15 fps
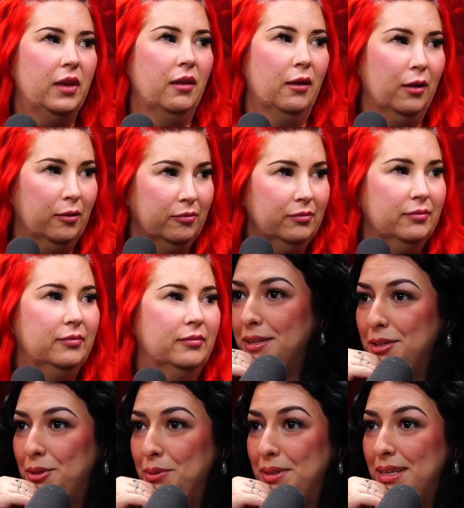No, I'm not gonna
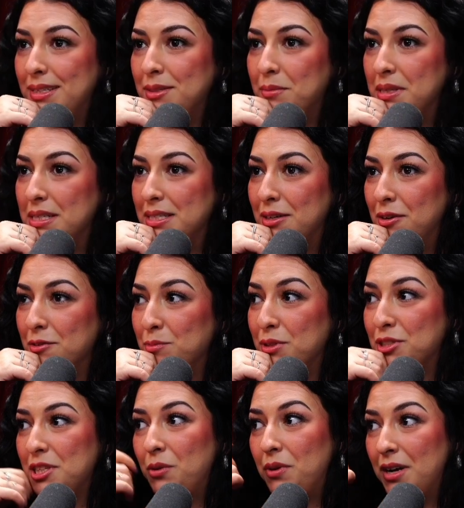do that to myself. As much
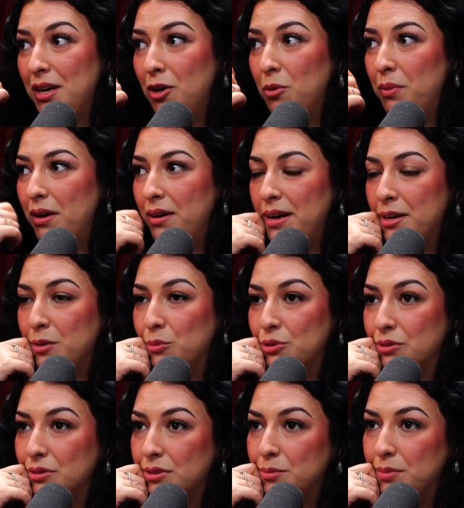as I want to help out
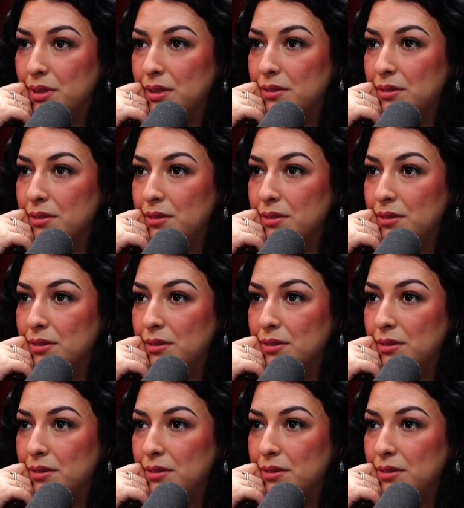animals, but